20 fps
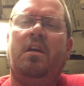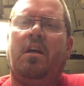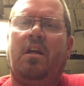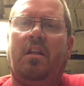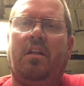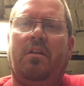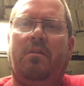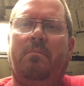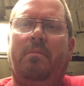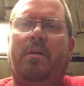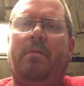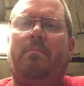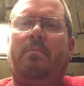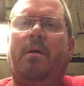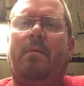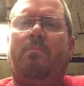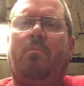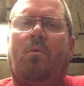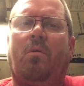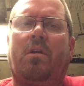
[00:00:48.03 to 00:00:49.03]
a little bit of
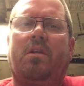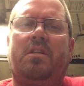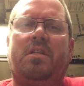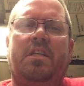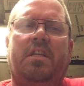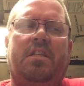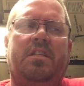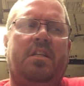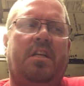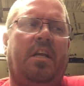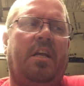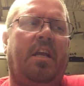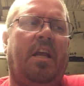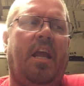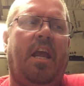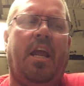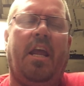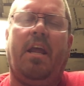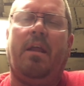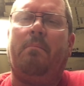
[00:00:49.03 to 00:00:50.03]
my pork seasoning,
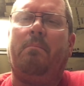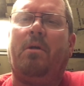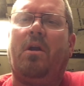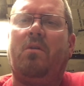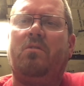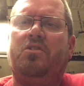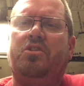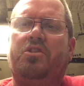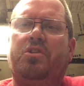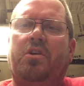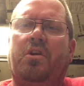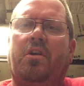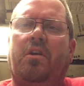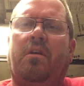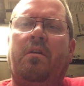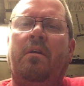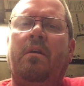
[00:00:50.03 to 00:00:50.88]
and brown sugar.